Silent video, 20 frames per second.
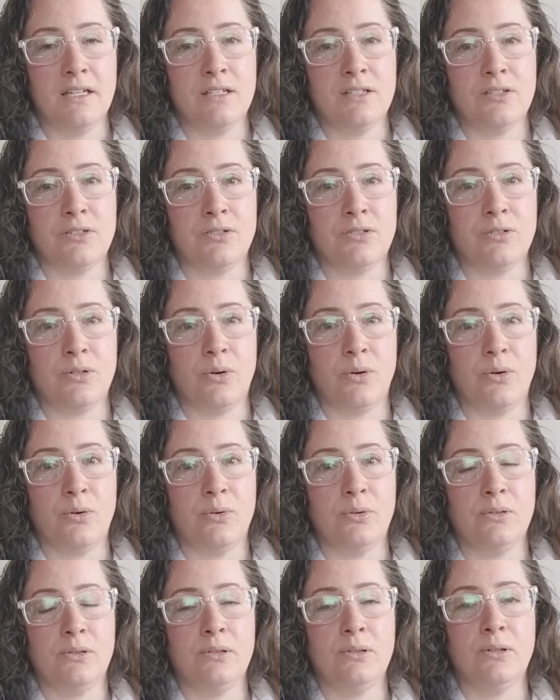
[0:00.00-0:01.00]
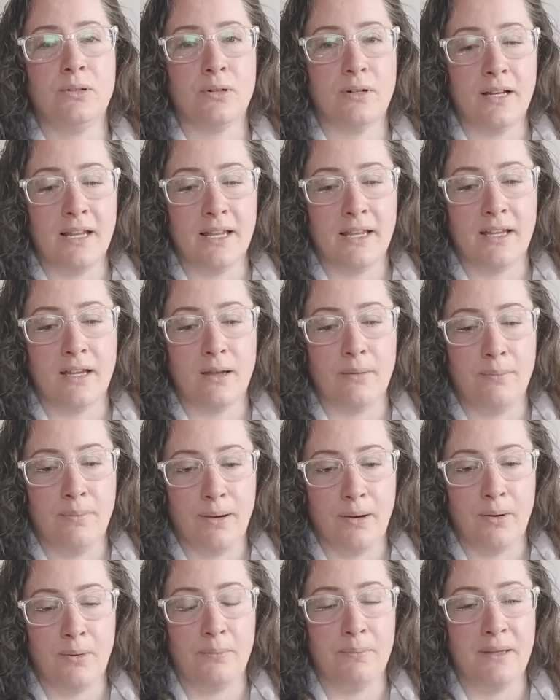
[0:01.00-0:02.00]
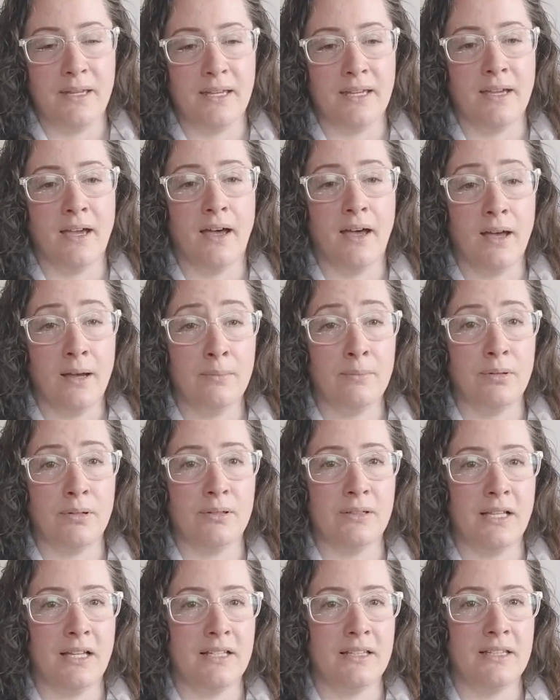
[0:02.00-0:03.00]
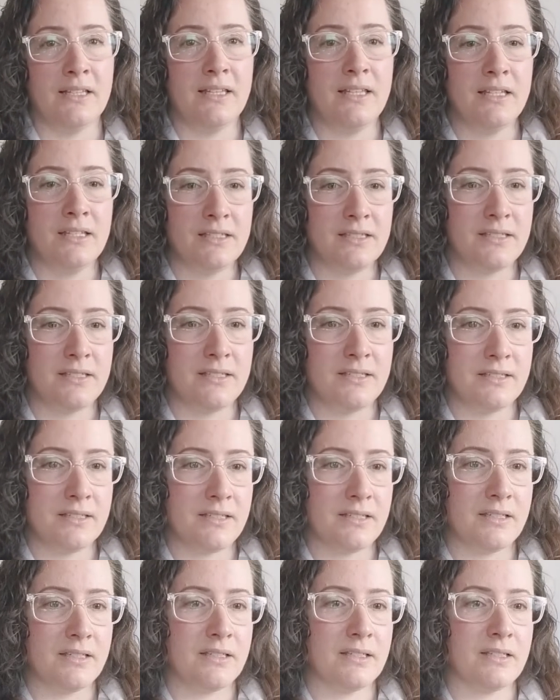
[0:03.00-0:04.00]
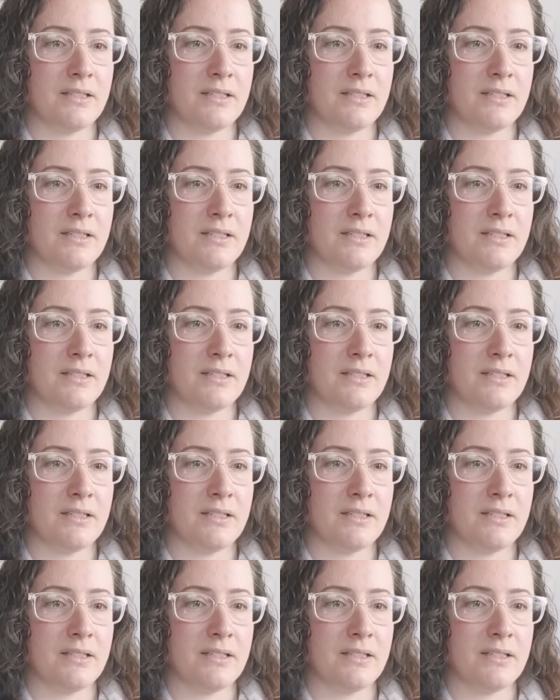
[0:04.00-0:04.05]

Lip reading: So learning about being humble, and this is